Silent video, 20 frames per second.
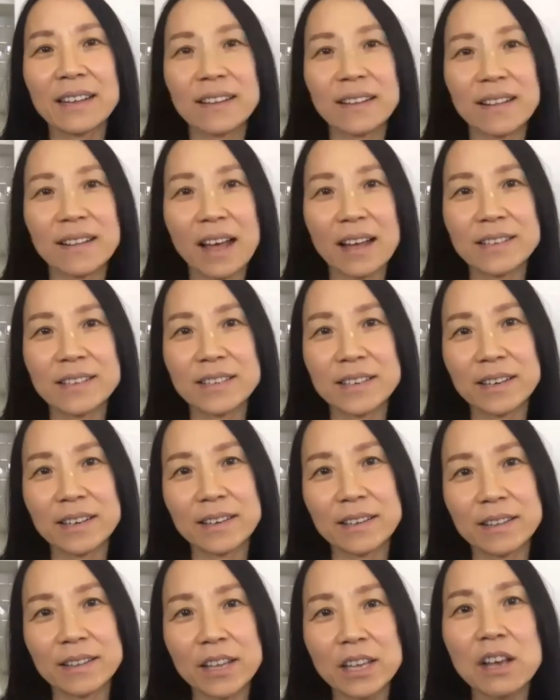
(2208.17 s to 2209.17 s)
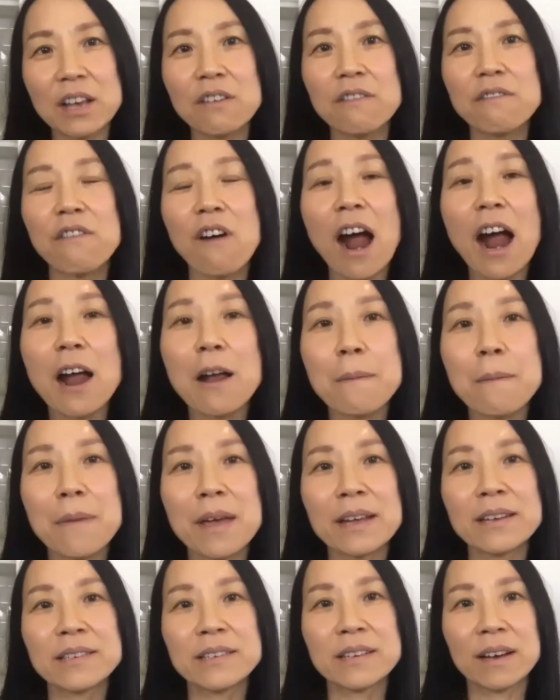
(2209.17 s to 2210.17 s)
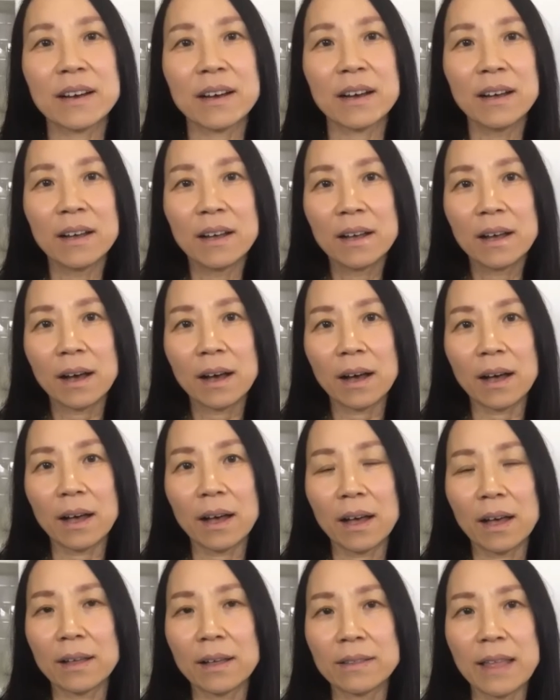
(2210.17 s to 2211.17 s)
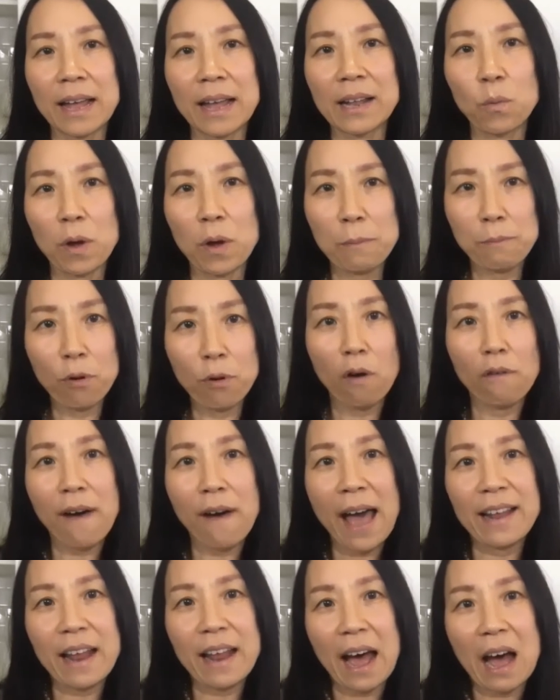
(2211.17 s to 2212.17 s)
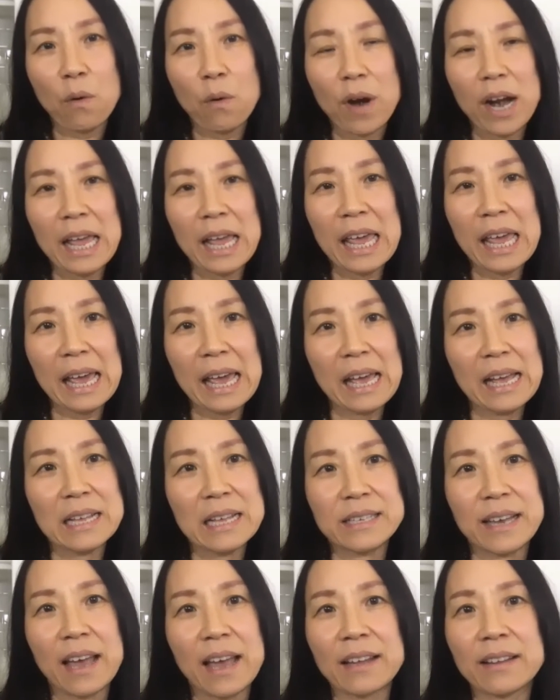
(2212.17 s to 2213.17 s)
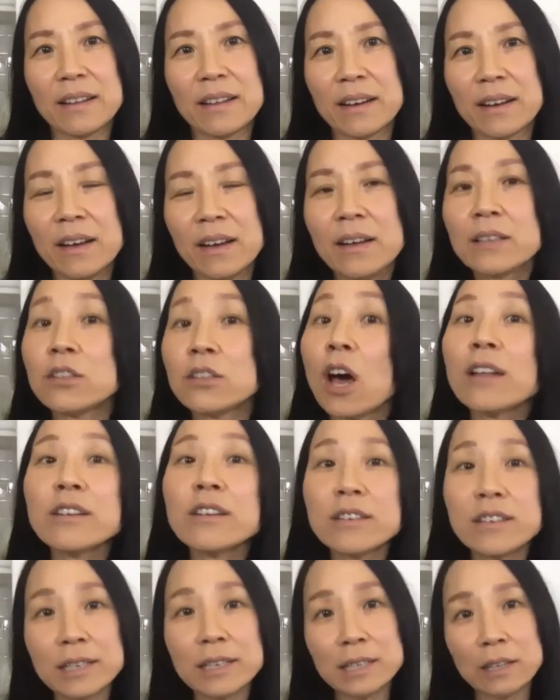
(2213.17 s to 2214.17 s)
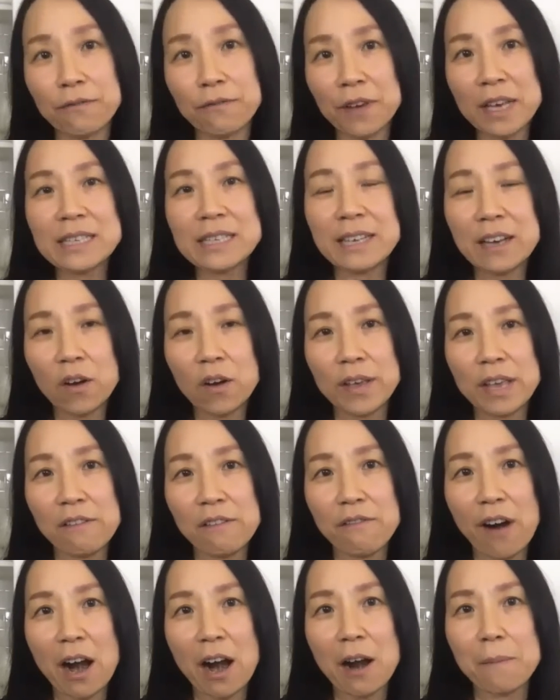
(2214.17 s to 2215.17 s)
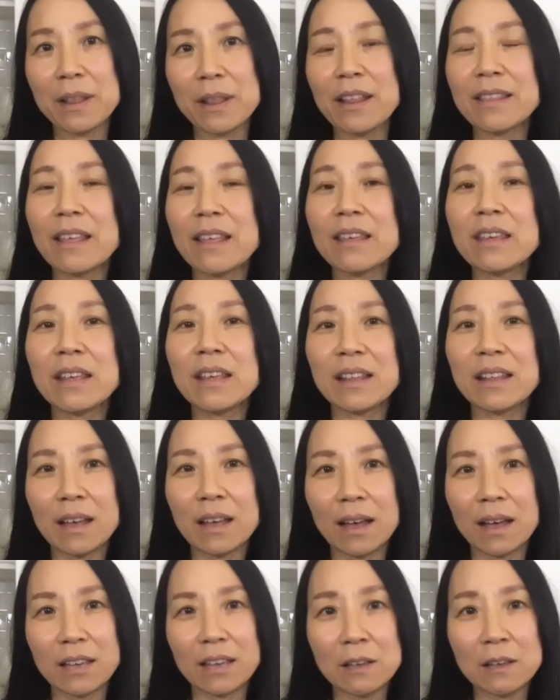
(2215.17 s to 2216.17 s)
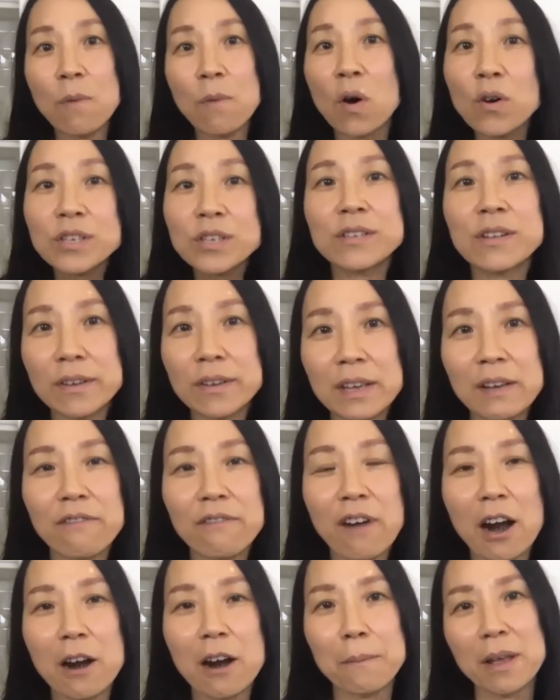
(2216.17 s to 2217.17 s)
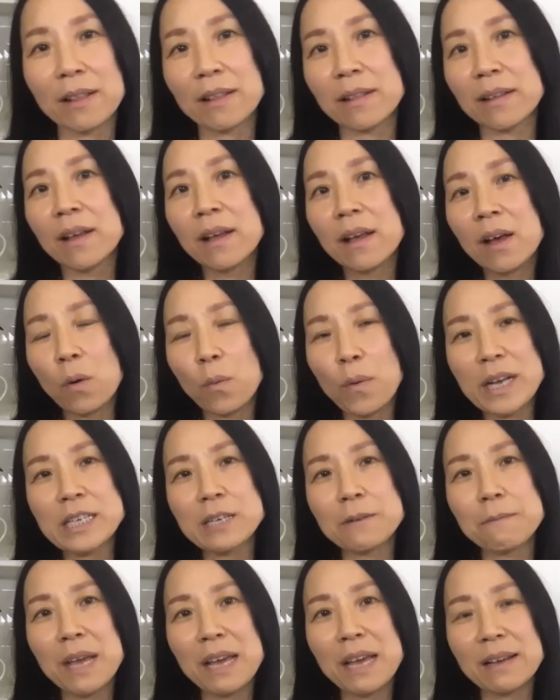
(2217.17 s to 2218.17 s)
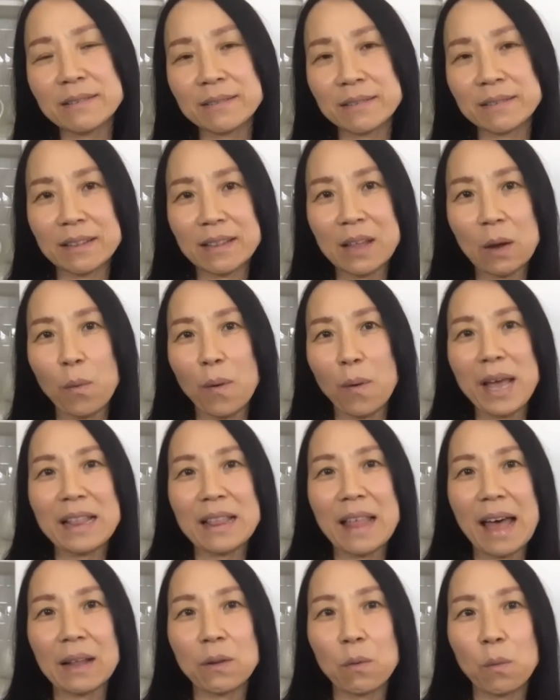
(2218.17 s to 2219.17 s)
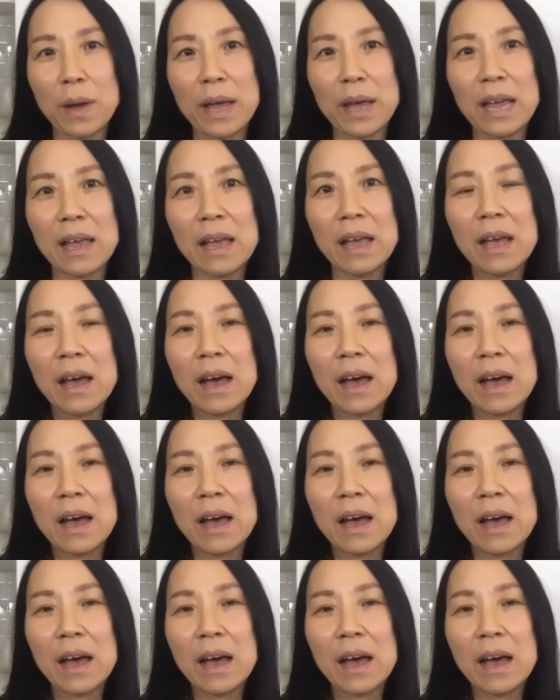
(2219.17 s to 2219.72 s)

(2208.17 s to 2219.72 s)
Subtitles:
that the environment that we provide our kids, and not just the physical environment, the emotional environment, which means the way that we